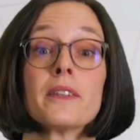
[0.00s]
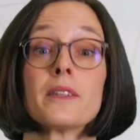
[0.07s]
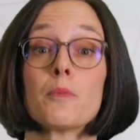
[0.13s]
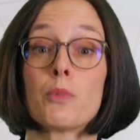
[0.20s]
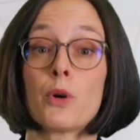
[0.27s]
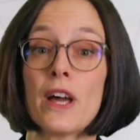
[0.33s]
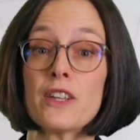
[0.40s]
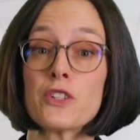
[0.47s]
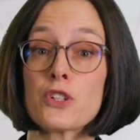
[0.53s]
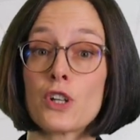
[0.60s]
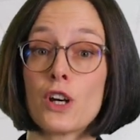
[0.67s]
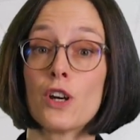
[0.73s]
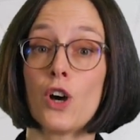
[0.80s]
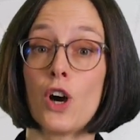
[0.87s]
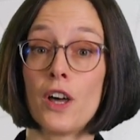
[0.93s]
The
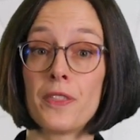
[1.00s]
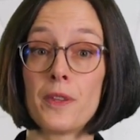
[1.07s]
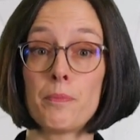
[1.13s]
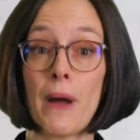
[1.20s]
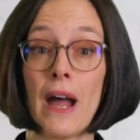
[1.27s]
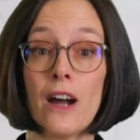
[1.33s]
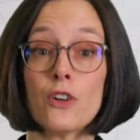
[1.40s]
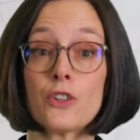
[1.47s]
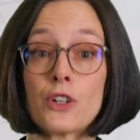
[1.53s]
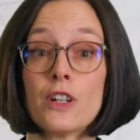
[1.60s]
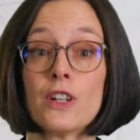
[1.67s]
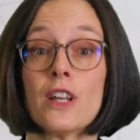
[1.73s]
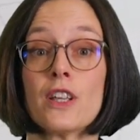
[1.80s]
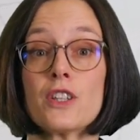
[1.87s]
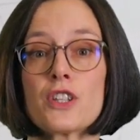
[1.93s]
pressure on the
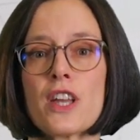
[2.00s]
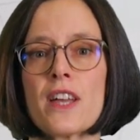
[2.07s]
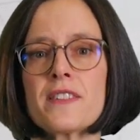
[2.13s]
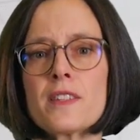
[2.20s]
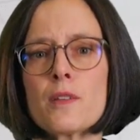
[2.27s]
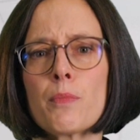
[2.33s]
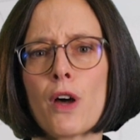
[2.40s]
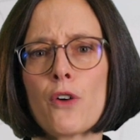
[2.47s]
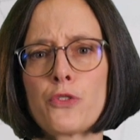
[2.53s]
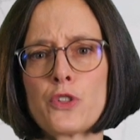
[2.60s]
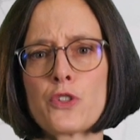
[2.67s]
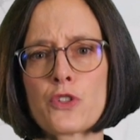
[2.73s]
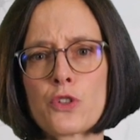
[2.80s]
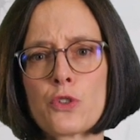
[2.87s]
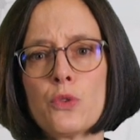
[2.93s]
powder just above the
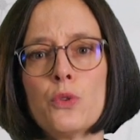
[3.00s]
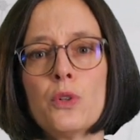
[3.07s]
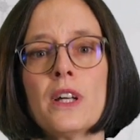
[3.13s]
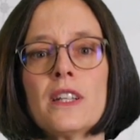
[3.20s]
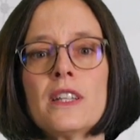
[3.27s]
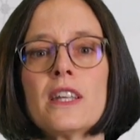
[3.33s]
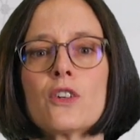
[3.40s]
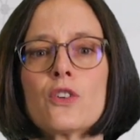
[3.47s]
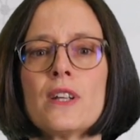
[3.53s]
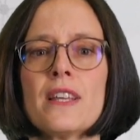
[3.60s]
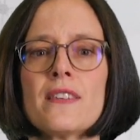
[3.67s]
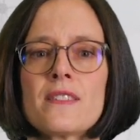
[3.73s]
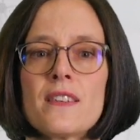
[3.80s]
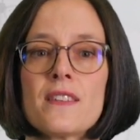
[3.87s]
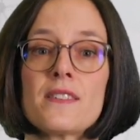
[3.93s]
screw
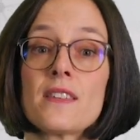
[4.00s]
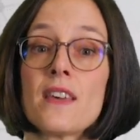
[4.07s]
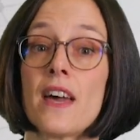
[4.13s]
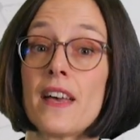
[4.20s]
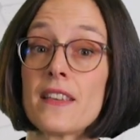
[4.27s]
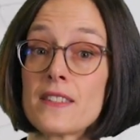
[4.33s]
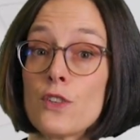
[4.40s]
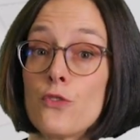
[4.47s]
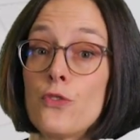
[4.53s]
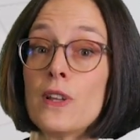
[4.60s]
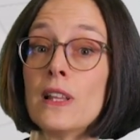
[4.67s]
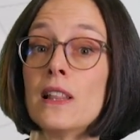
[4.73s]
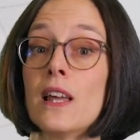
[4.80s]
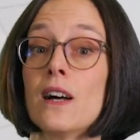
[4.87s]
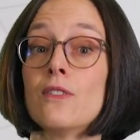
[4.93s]
decreases as the
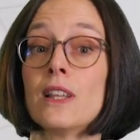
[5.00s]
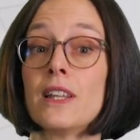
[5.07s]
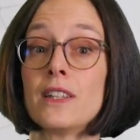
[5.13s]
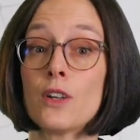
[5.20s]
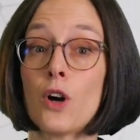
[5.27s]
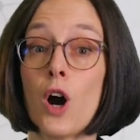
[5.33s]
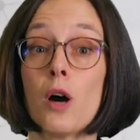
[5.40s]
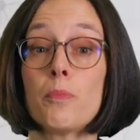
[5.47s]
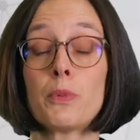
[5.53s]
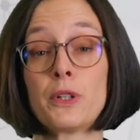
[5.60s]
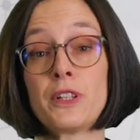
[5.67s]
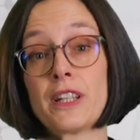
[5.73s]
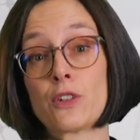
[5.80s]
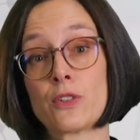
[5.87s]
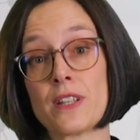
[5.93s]
fill level in the hopper
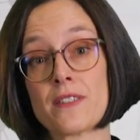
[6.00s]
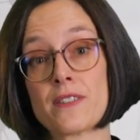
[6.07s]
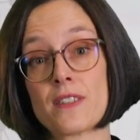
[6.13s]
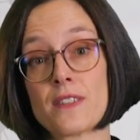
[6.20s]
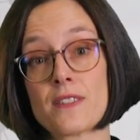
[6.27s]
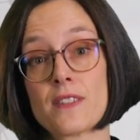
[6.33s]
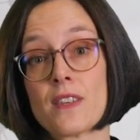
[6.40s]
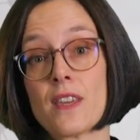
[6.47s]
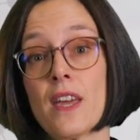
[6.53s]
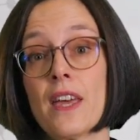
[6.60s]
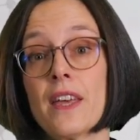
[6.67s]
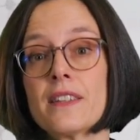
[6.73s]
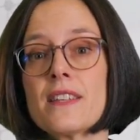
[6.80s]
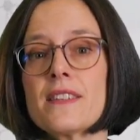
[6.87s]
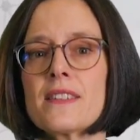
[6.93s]
decreases.
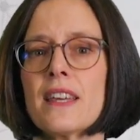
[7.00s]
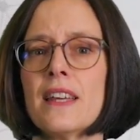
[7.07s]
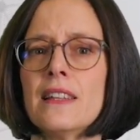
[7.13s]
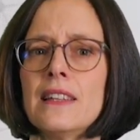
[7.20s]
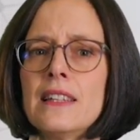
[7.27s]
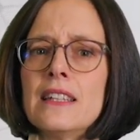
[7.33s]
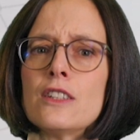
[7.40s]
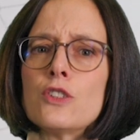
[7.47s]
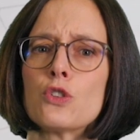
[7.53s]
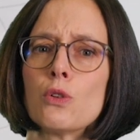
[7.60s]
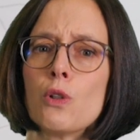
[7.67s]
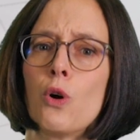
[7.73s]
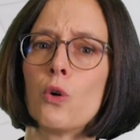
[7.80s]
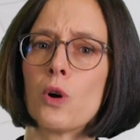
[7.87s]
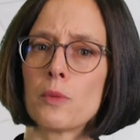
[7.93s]
This can lead to
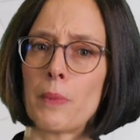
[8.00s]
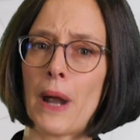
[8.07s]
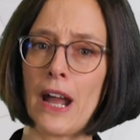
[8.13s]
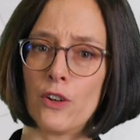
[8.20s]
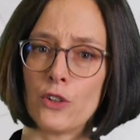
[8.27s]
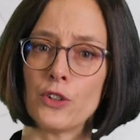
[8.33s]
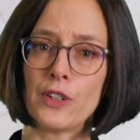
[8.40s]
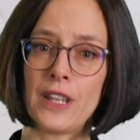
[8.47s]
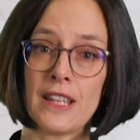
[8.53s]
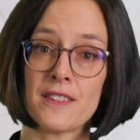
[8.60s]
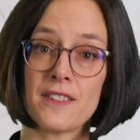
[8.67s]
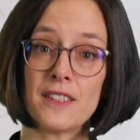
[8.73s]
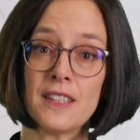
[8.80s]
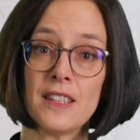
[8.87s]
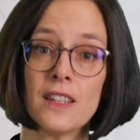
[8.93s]
lower powder
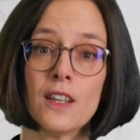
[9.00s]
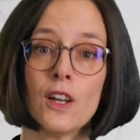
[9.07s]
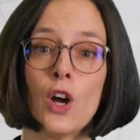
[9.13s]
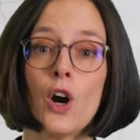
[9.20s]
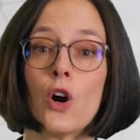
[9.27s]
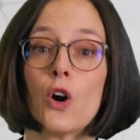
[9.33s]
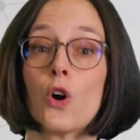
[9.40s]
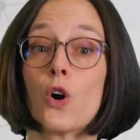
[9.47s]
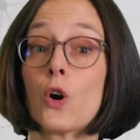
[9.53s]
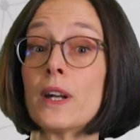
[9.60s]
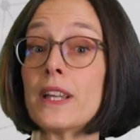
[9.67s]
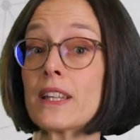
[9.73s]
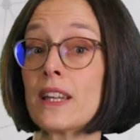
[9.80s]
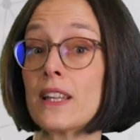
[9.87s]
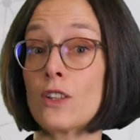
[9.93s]
density, or
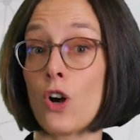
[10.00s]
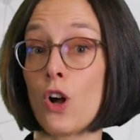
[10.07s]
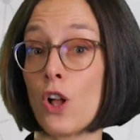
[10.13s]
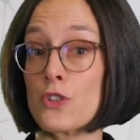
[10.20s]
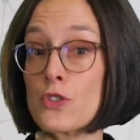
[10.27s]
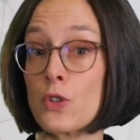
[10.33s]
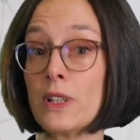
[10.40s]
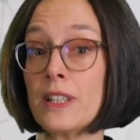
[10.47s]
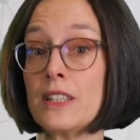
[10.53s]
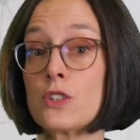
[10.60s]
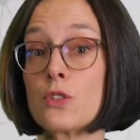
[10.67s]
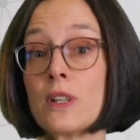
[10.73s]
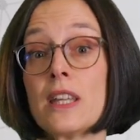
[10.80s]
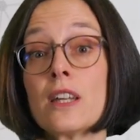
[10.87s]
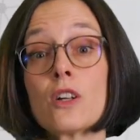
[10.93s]
it can also lead
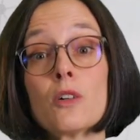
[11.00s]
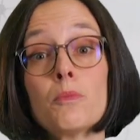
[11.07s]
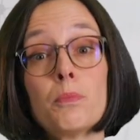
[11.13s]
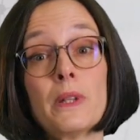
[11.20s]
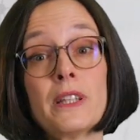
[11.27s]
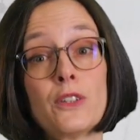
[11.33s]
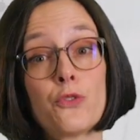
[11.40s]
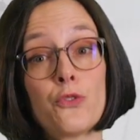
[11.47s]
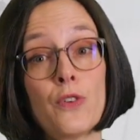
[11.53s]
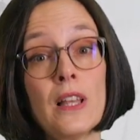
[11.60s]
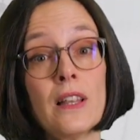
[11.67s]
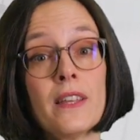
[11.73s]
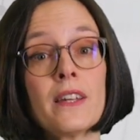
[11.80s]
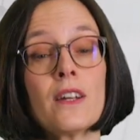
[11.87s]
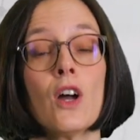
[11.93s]
to incomplete
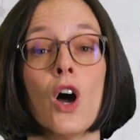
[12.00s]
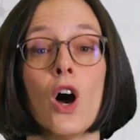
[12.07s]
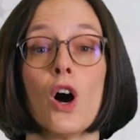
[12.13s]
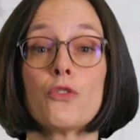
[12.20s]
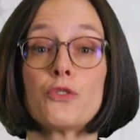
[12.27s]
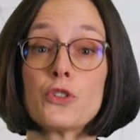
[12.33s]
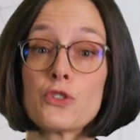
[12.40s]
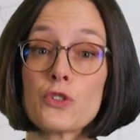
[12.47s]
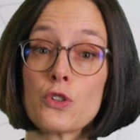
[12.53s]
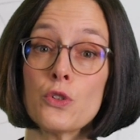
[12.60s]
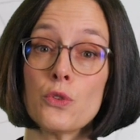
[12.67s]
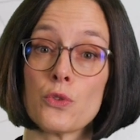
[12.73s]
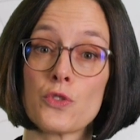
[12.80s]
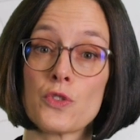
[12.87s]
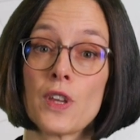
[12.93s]
filling of the
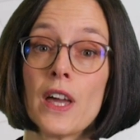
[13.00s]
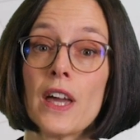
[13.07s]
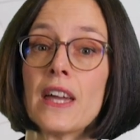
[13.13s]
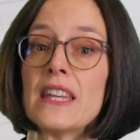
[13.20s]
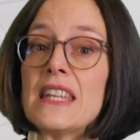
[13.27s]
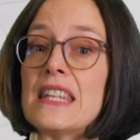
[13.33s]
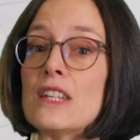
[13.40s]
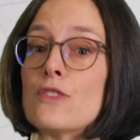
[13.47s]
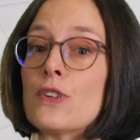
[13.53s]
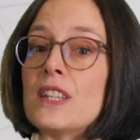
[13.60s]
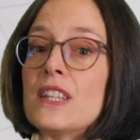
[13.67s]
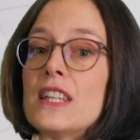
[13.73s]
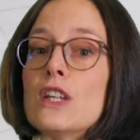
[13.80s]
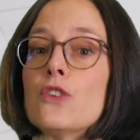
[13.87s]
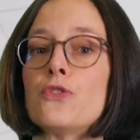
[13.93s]
screws,
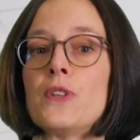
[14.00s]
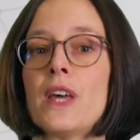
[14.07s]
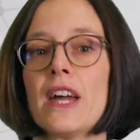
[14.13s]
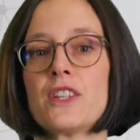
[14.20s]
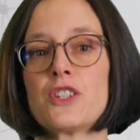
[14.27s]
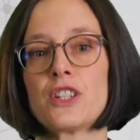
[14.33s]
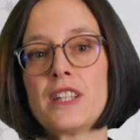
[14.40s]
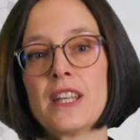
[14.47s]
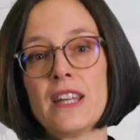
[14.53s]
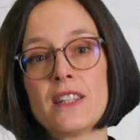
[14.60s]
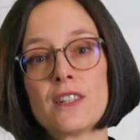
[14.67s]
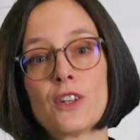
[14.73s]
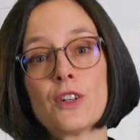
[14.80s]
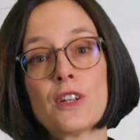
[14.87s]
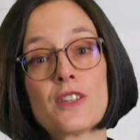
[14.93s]
even if the
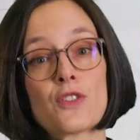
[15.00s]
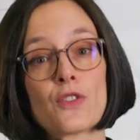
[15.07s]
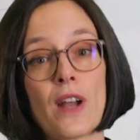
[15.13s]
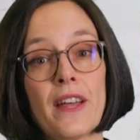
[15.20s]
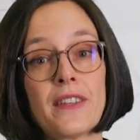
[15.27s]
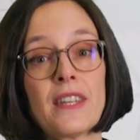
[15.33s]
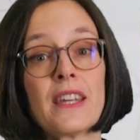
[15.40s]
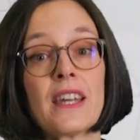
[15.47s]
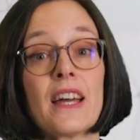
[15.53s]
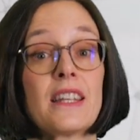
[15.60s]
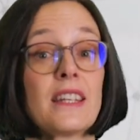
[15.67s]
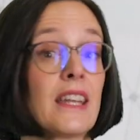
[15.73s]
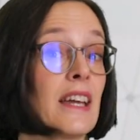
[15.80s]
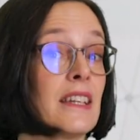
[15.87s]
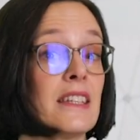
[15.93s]
agitator is running at
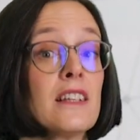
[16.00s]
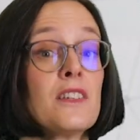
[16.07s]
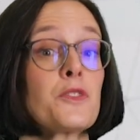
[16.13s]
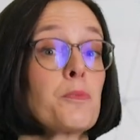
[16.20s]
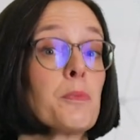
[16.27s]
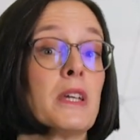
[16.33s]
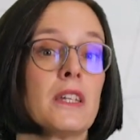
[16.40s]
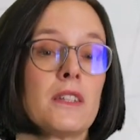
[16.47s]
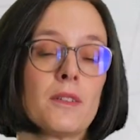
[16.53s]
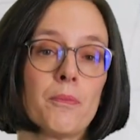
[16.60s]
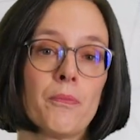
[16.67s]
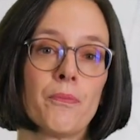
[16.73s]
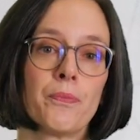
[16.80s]
an ideal speed.